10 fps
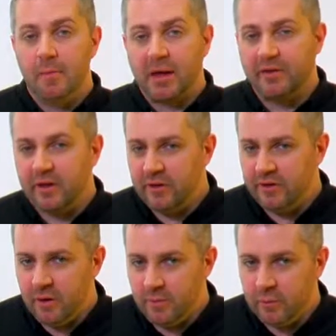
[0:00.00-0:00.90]
Because
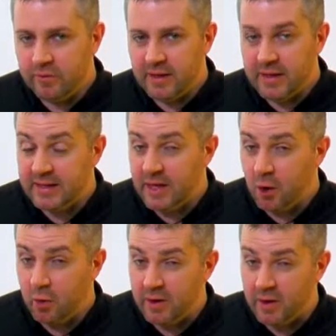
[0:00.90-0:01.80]
as you're most likely
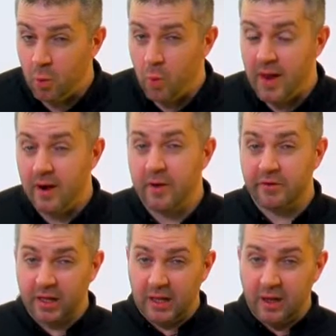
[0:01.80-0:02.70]
already aware,
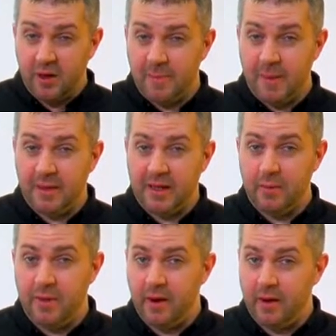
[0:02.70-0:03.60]
there's a lot of people
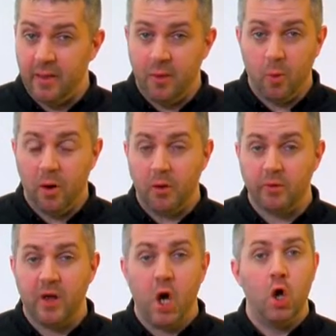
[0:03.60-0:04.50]
out there in the
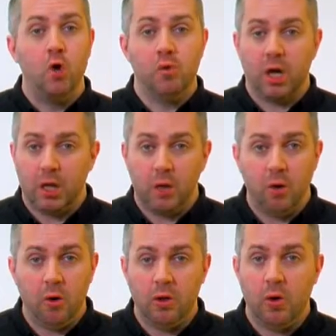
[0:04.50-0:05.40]
world who are a
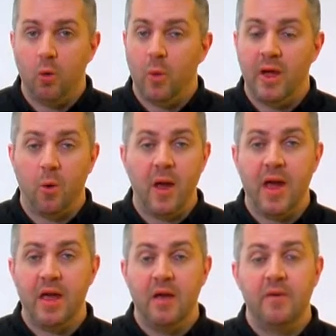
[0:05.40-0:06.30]
long way
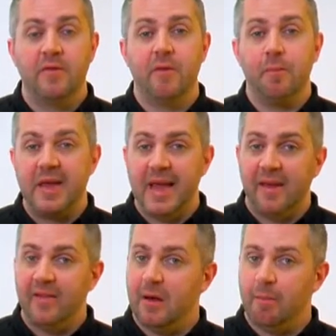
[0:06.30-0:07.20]
away from
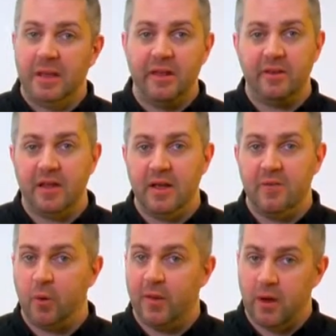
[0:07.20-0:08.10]
being in that place of
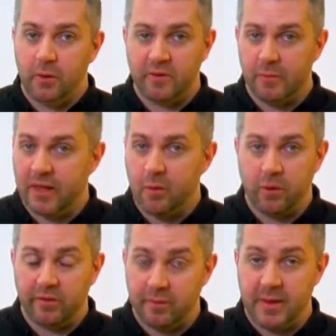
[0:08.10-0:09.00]
life where they ultimately
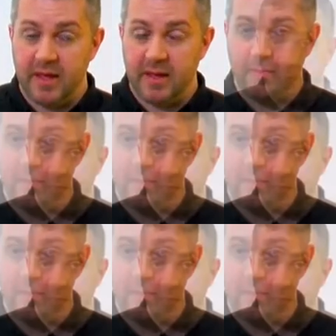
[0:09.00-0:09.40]
want to be.